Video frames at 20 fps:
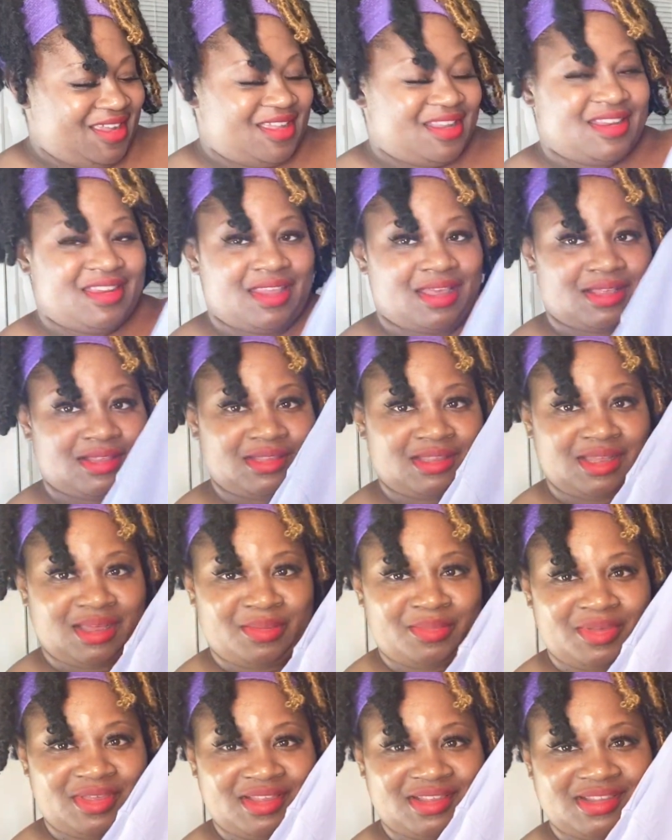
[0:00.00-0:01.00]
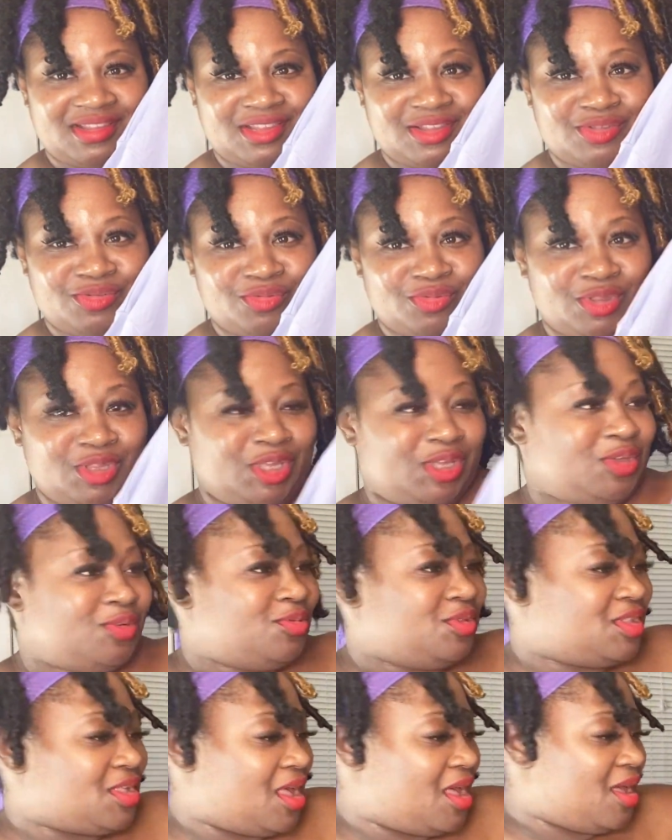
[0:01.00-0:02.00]
Next up is this really
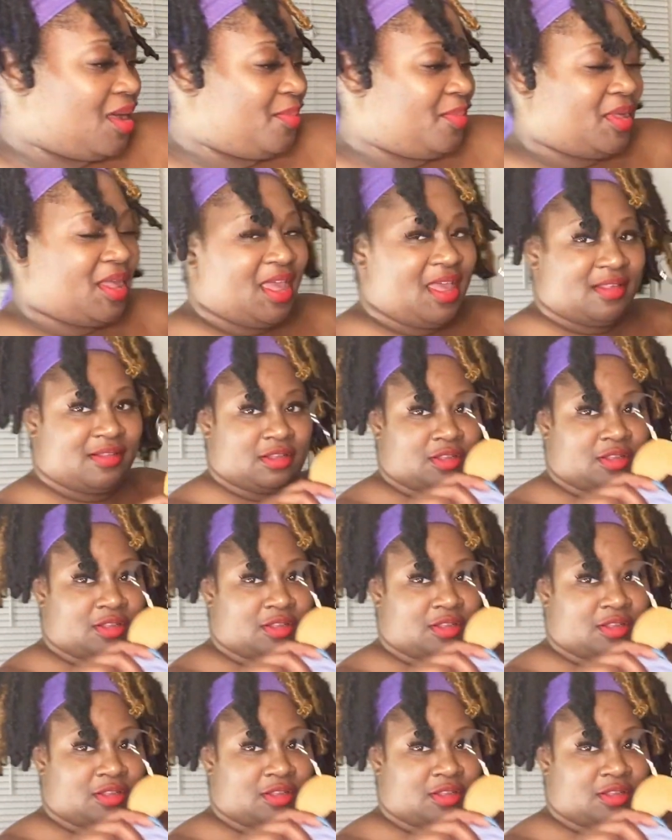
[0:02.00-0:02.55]
cute top. It has